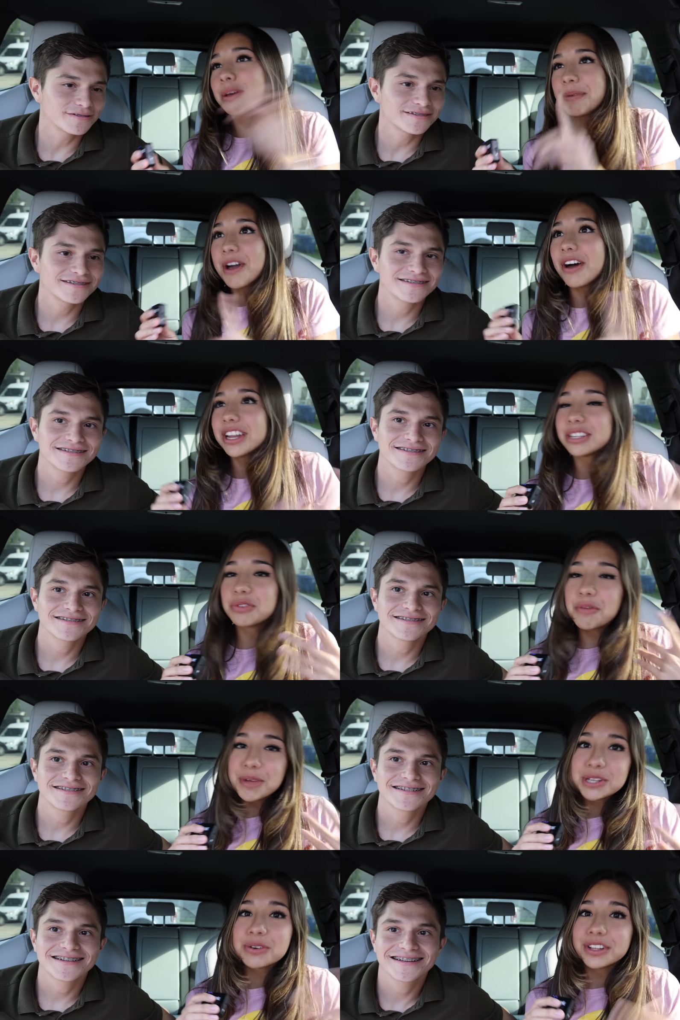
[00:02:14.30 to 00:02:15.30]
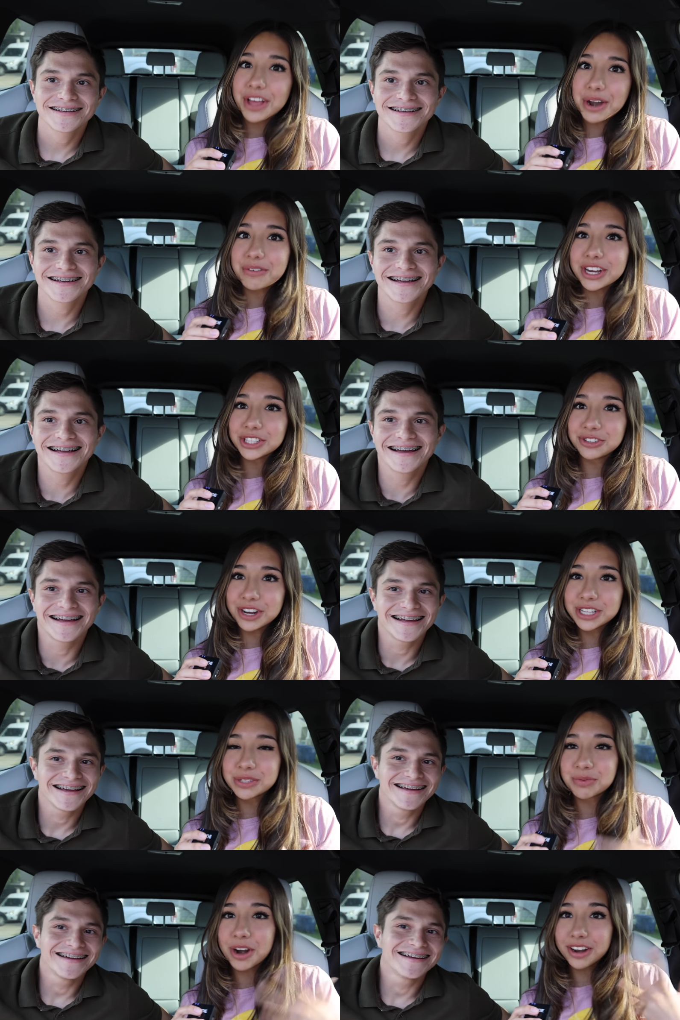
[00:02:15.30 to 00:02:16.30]
Speaker 1: be honest, we've been to a lot of
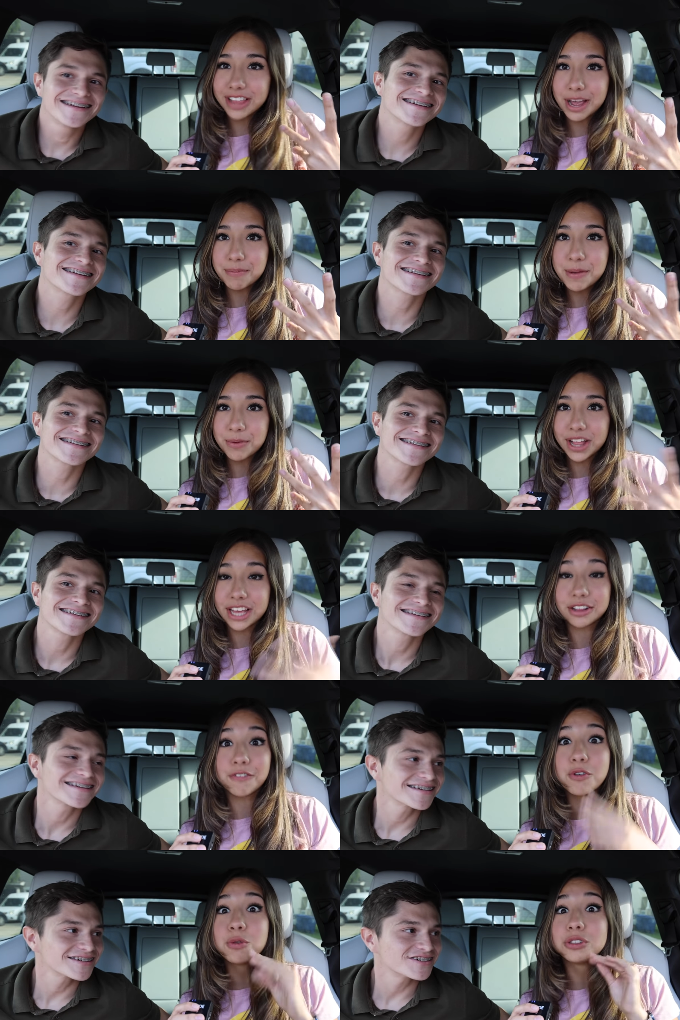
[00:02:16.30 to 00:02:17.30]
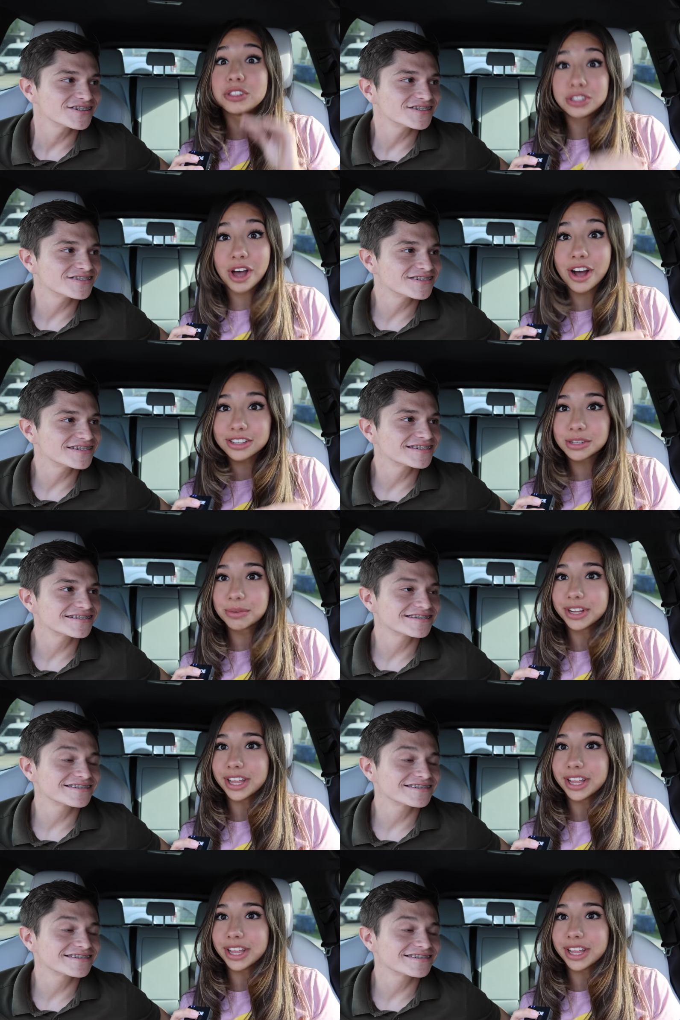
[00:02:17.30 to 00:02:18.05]
restaurants where where like people are like the food sucks and we're